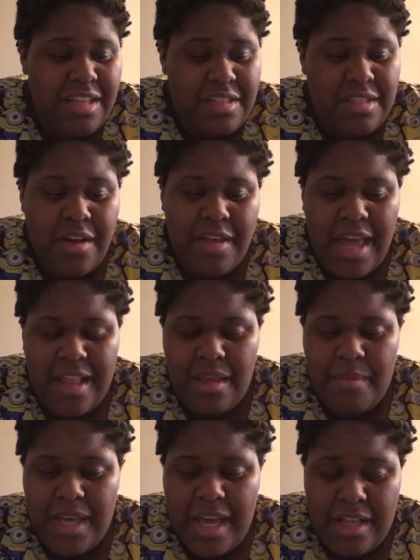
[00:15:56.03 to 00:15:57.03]
So yeah,
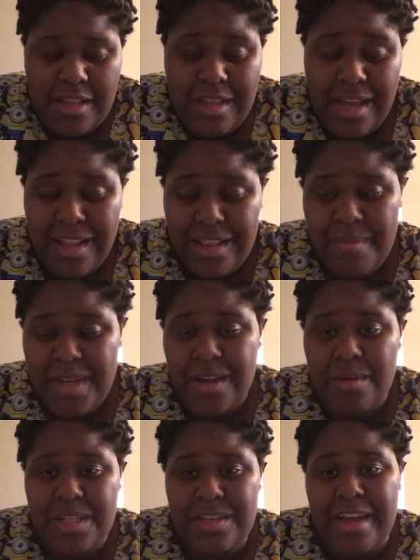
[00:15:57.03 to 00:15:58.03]
let me
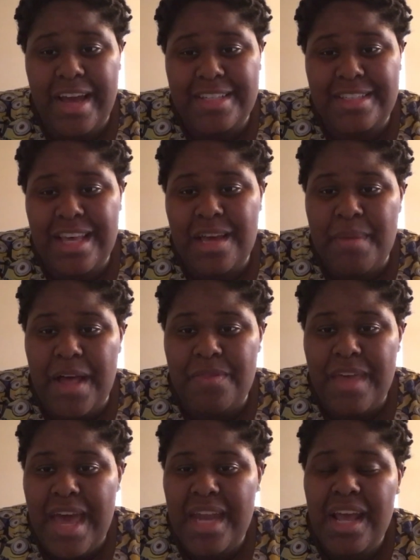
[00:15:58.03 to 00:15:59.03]
know what you guys think
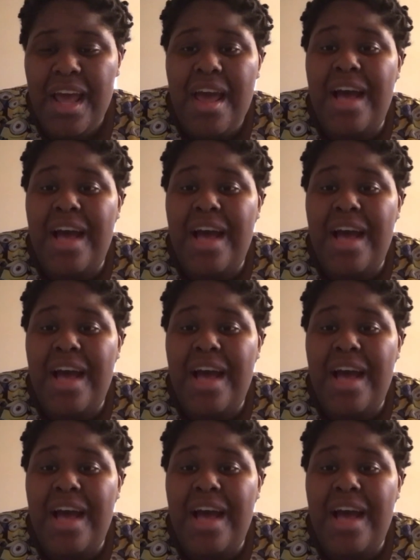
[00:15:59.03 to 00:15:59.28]
about that.